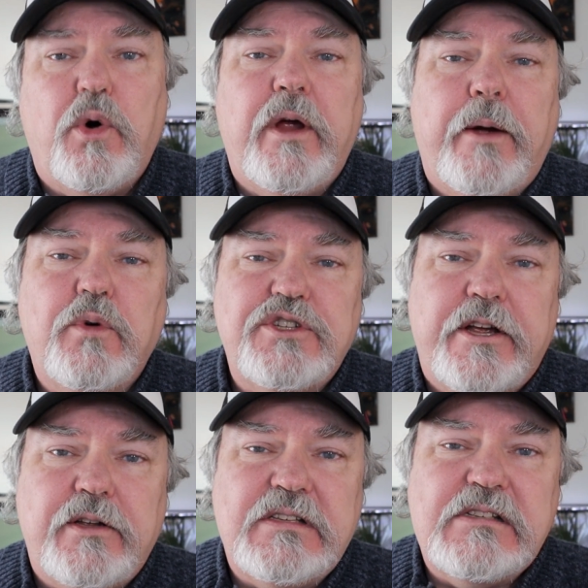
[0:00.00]
Boy, I wish
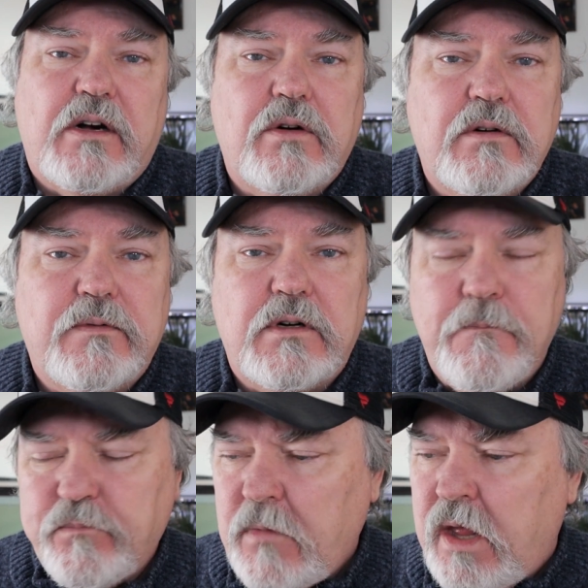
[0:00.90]
I could start over
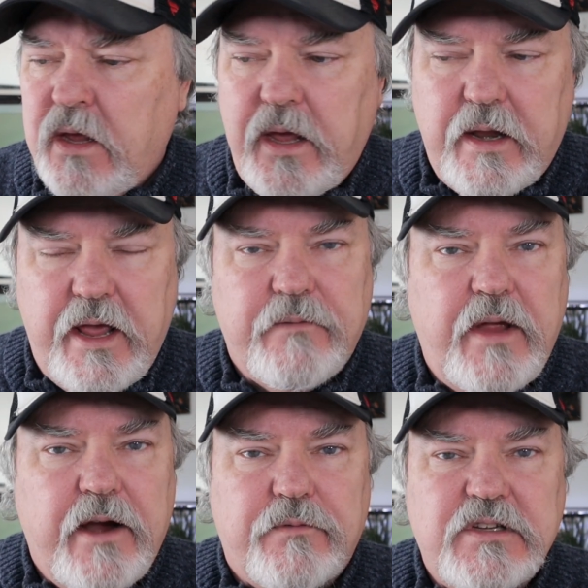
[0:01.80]
and have
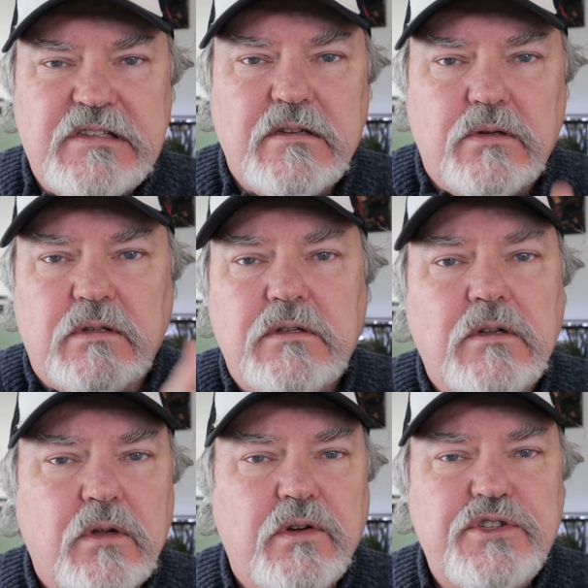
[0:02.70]
every single
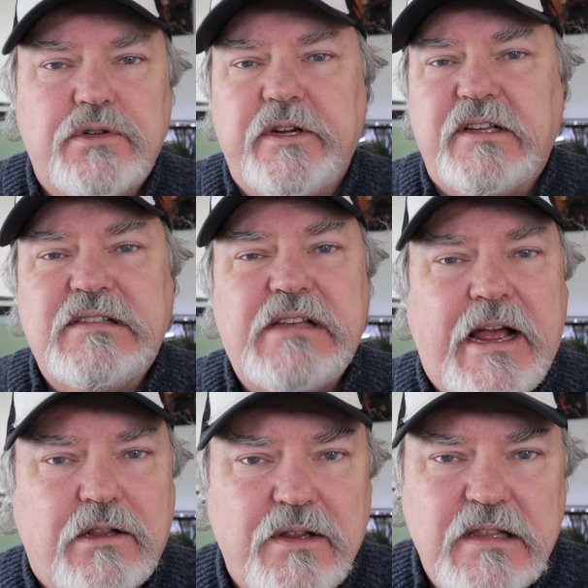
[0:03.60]
enclosure
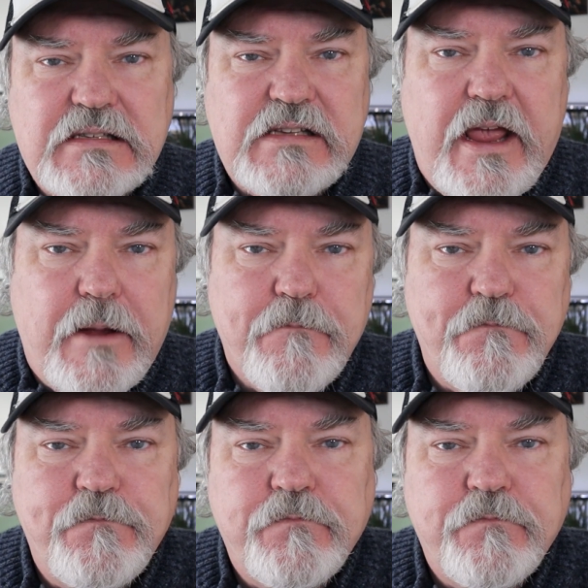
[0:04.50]
exactly the same.